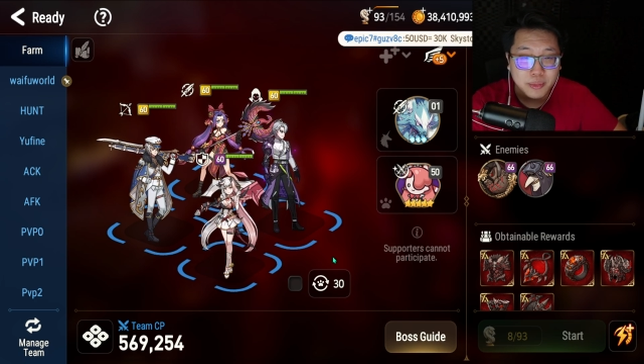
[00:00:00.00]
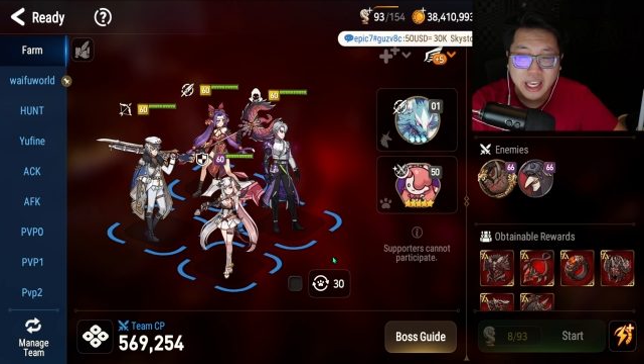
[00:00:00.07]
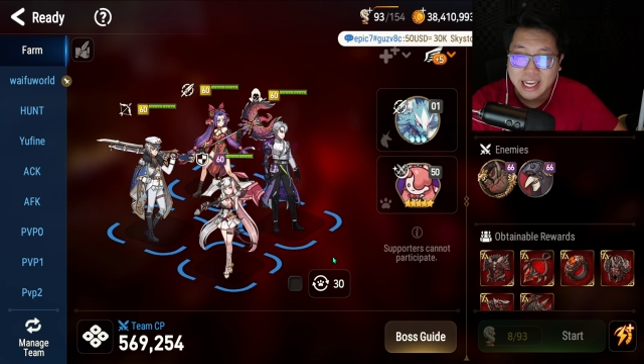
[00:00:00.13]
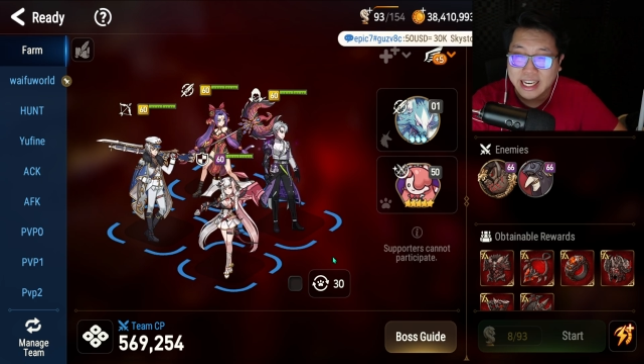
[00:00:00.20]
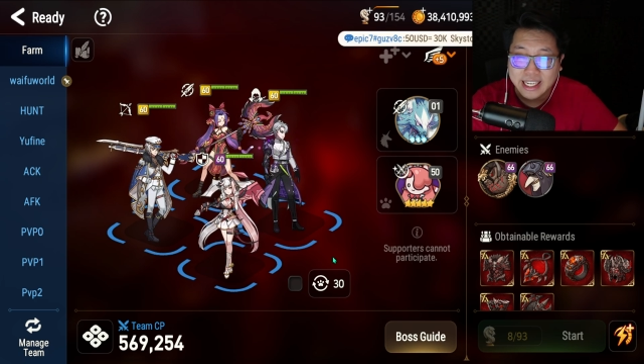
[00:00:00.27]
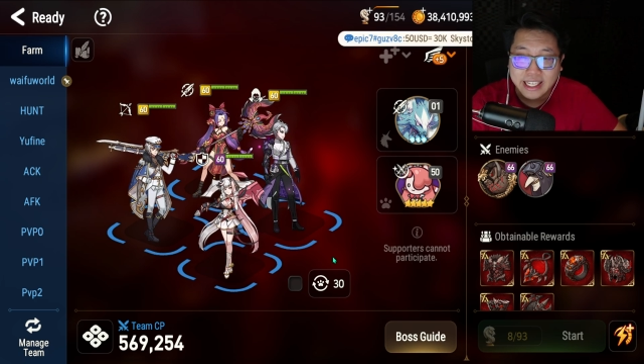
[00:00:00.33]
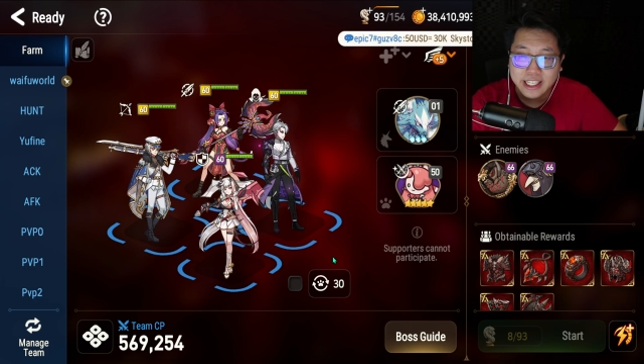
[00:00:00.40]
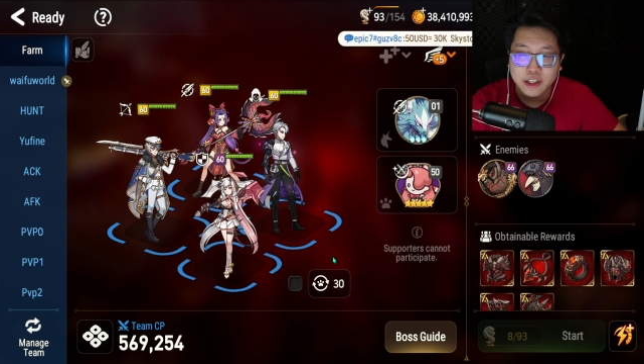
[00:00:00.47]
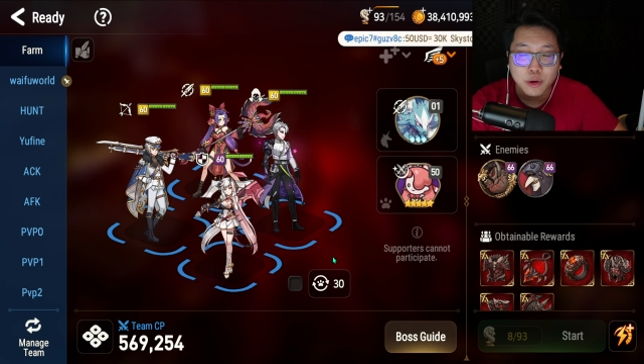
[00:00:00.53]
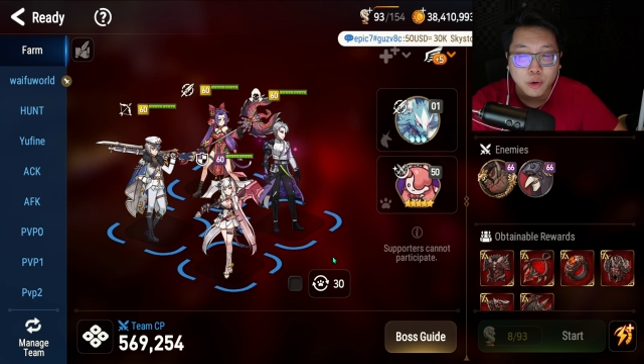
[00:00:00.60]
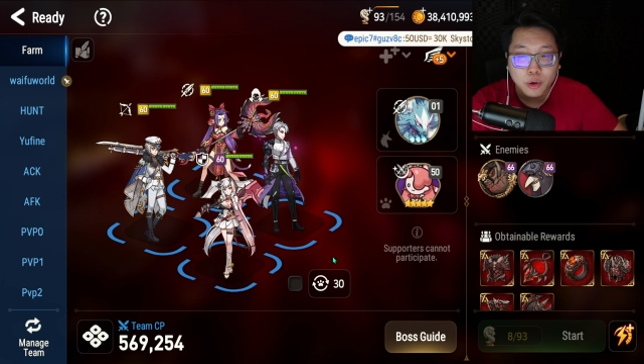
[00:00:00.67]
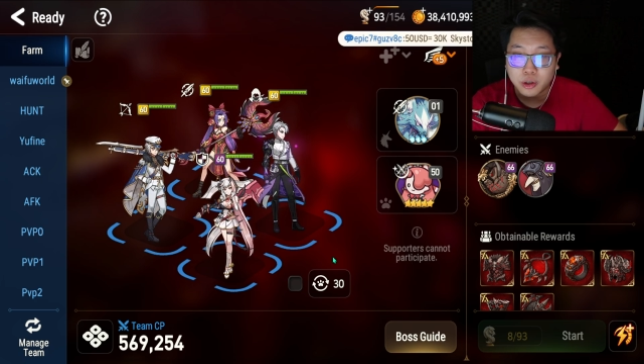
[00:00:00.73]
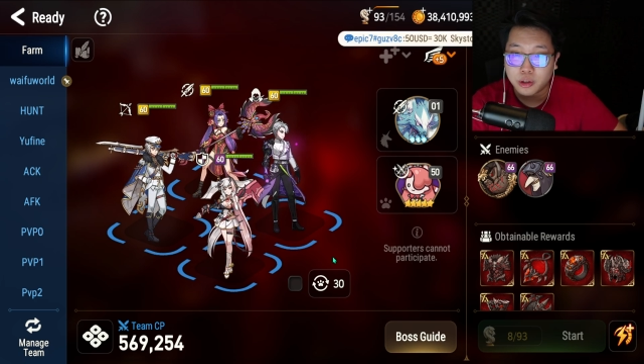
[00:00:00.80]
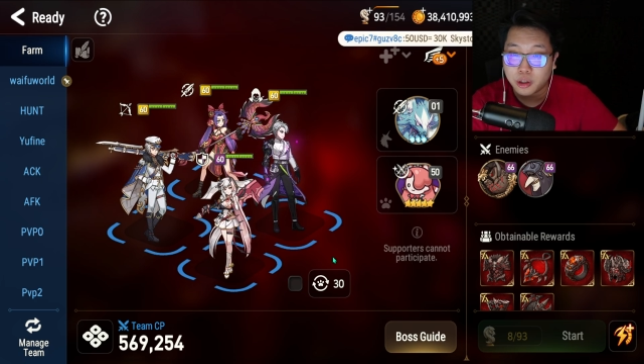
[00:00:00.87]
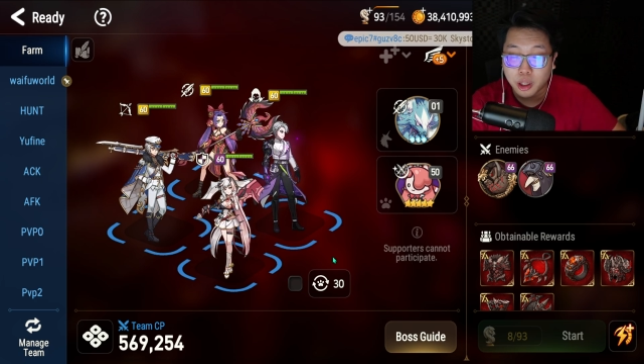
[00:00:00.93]
80
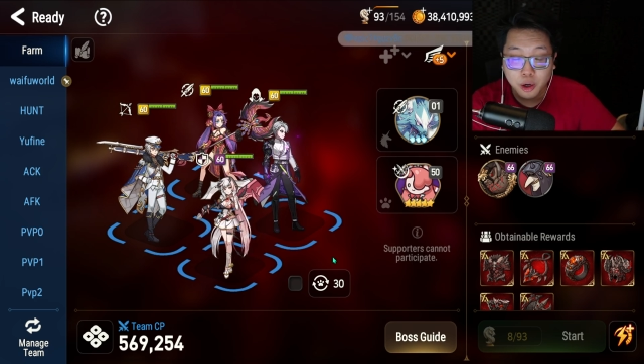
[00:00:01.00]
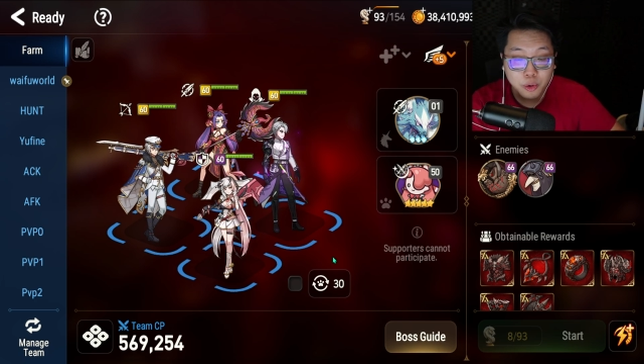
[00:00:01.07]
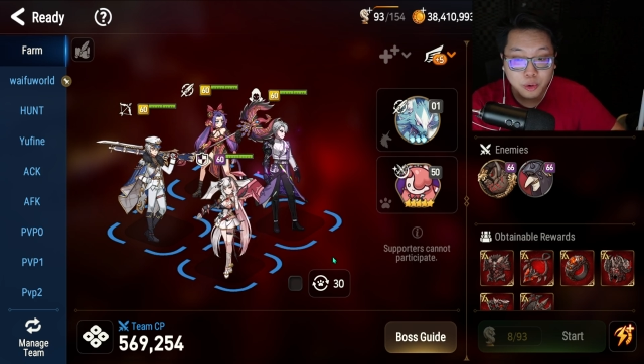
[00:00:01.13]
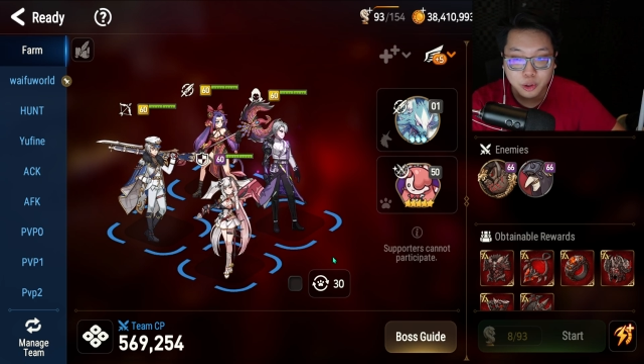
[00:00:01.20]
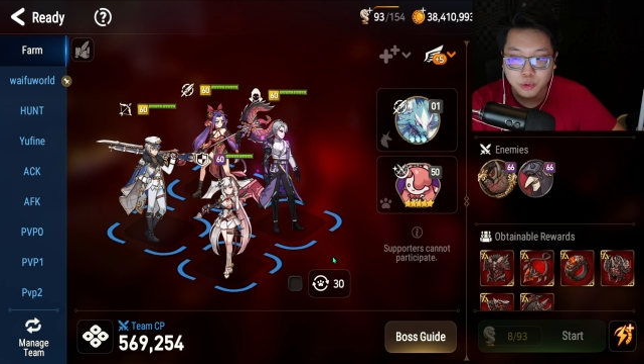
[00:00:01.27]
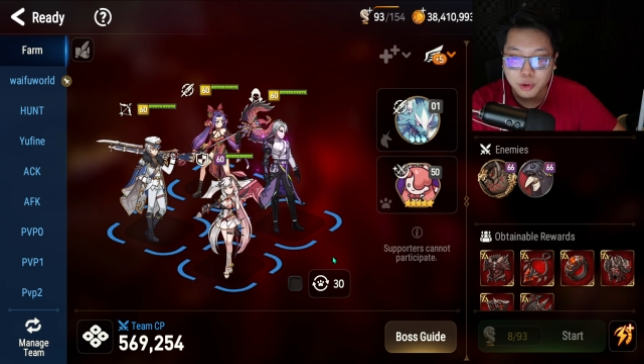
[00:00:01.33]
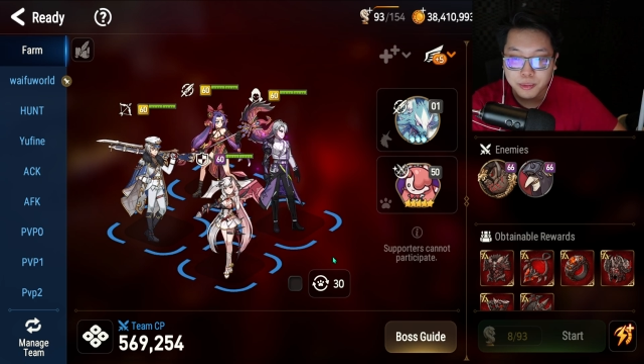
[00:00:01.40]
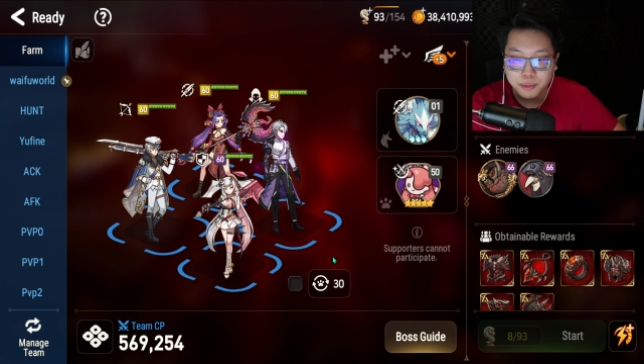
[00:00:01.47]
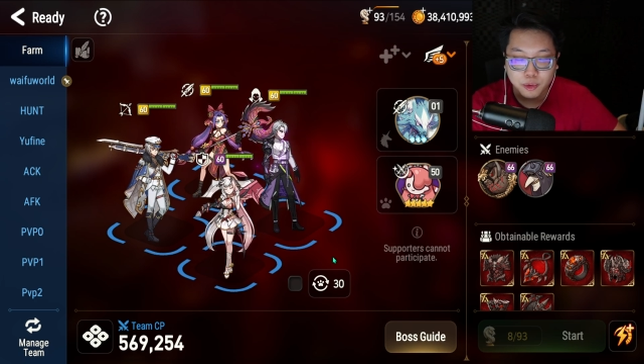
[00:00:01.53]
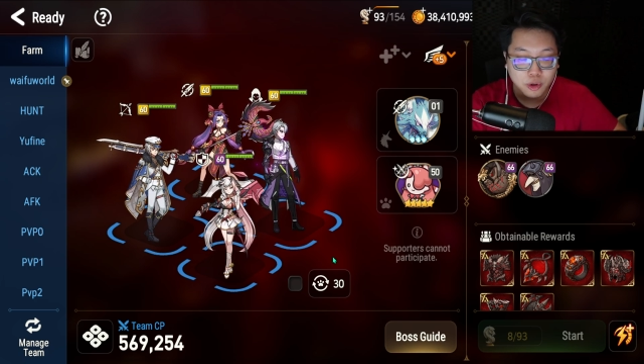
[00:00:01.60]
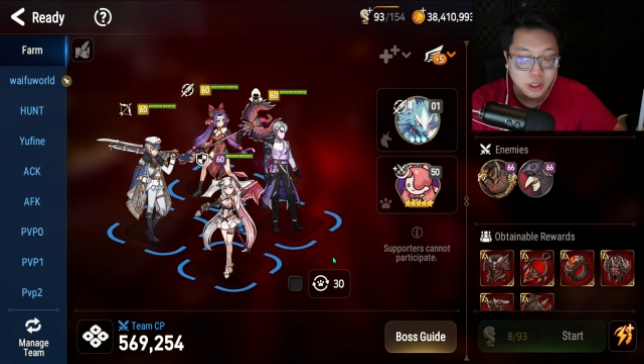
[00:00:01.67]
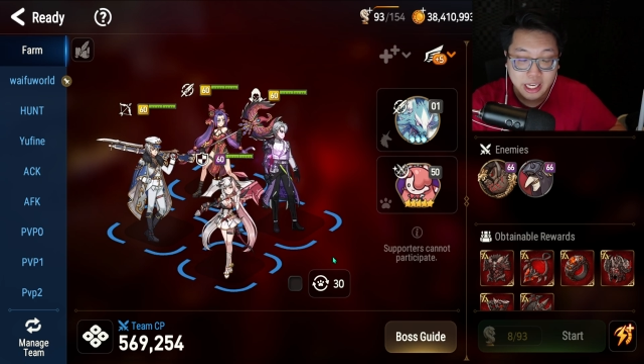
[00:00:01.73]
or low equipment or